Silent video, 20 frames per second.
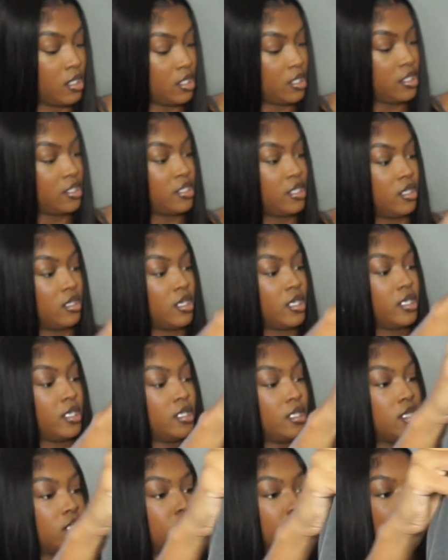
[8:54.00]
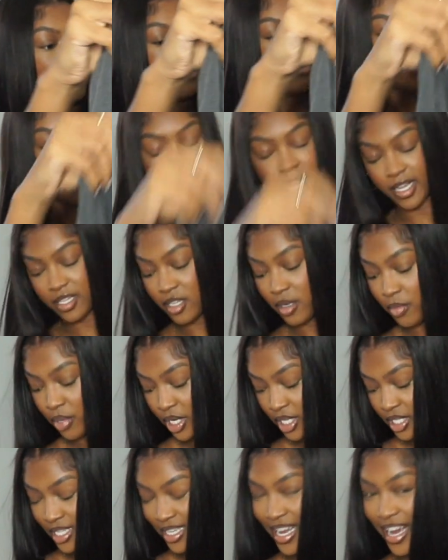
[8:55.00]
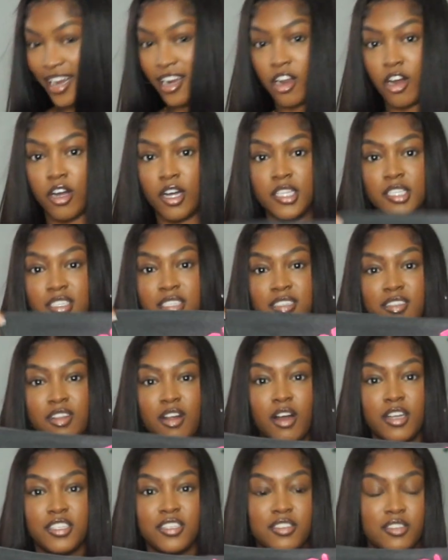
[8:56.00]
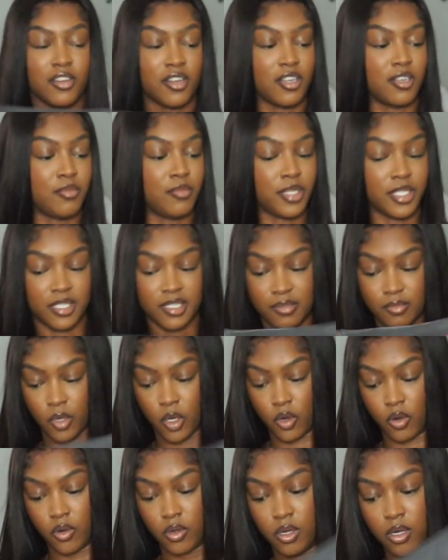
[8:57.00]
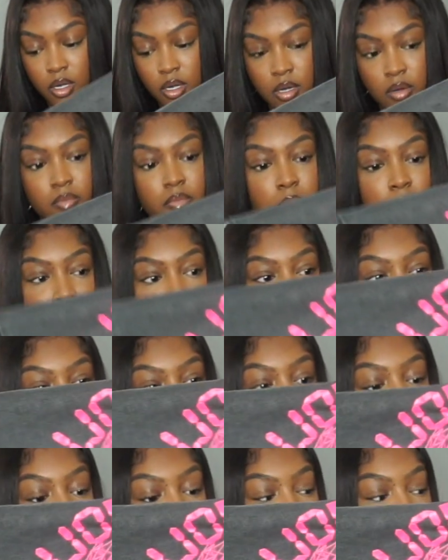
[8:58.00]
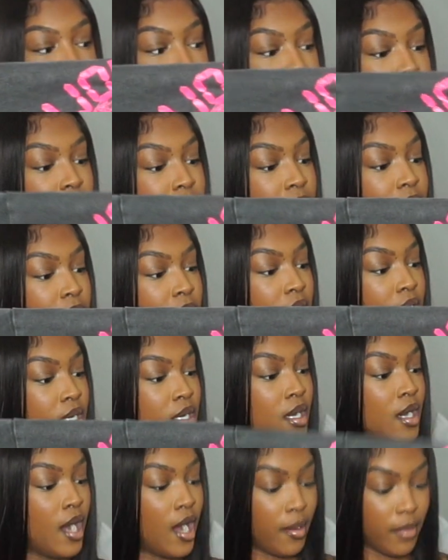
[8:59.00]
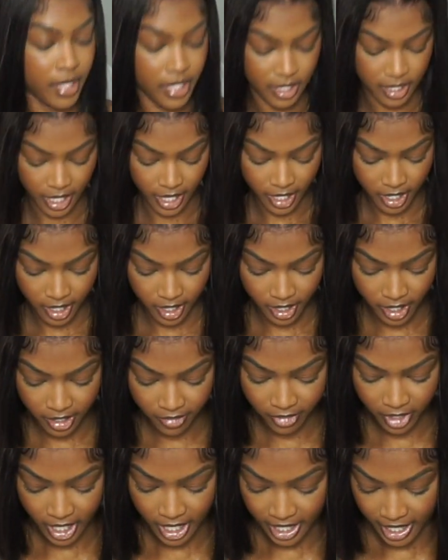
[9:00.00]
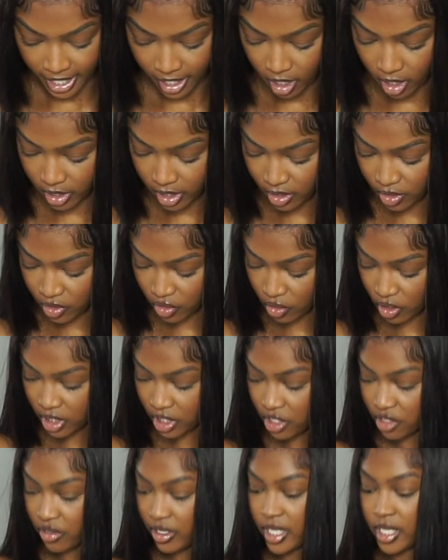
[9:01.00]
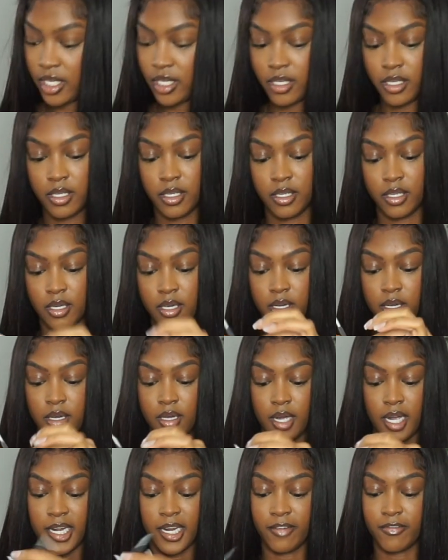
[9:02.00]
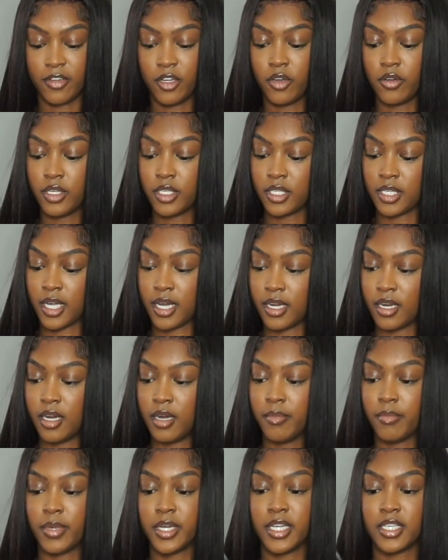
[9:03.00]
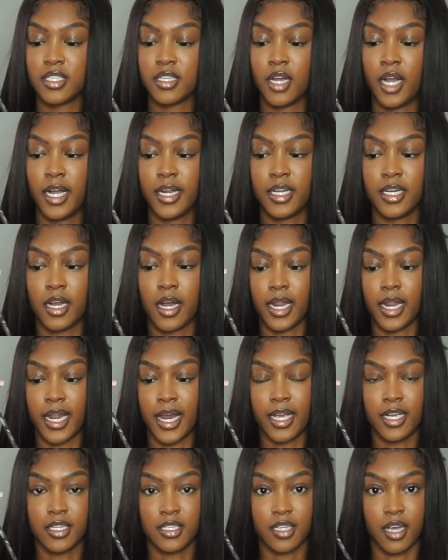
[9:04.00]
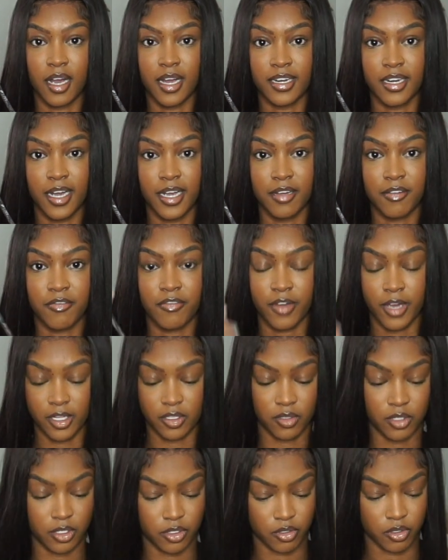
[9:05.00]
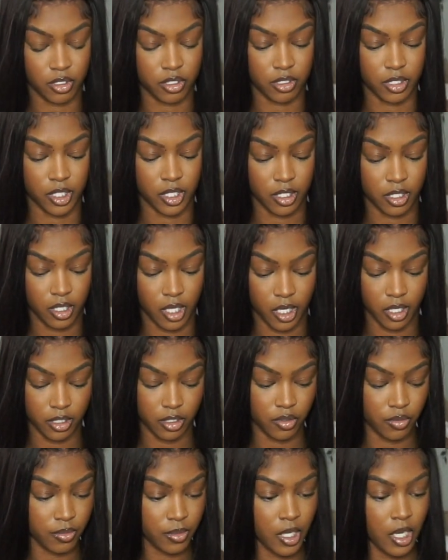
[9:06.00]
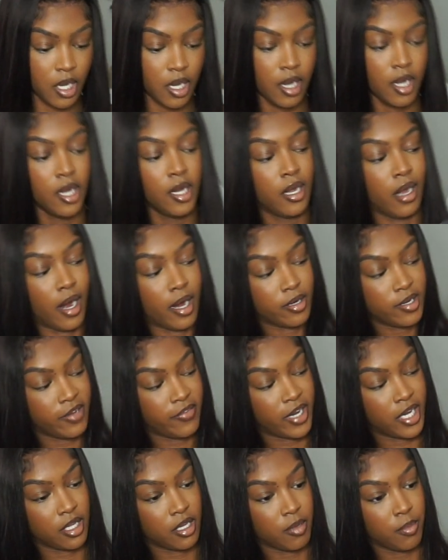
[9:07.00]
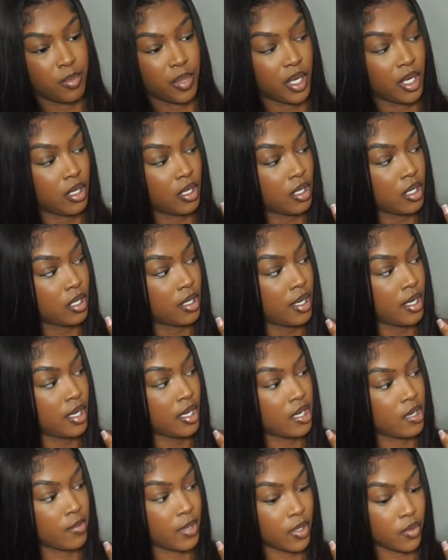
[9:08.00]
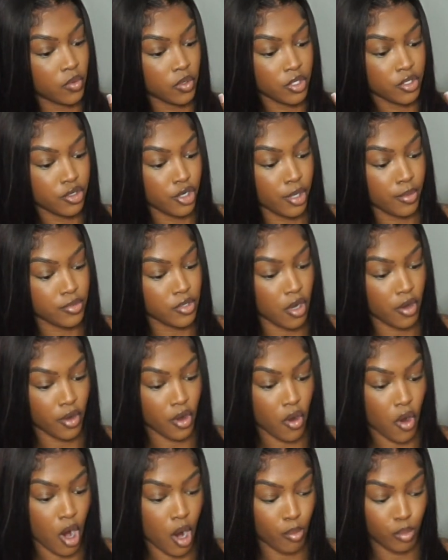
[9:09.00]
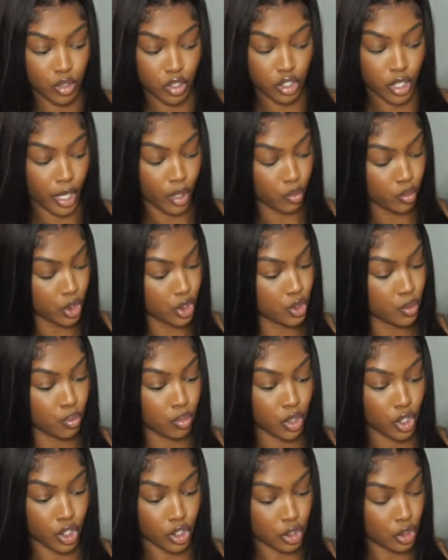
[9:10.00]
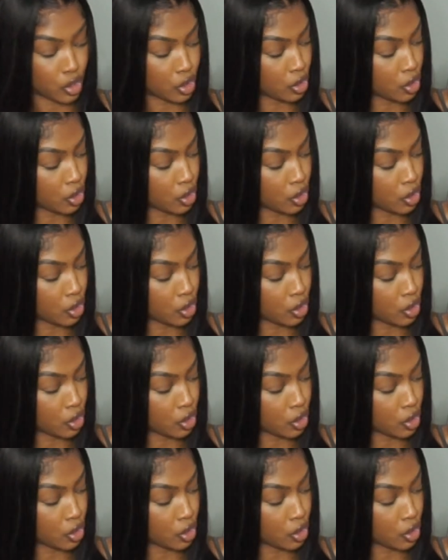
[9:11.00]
She looking a little, I guess compared to that large, this large is looking a bit small. But I'm excited. Even I like how the drawstring, I never noticed that, but it's kind of like a tie-dye effect on the drawstring, kind of do. Now I don't have anything pink in my wardrobe, so I don't know how I'm gonna style this, but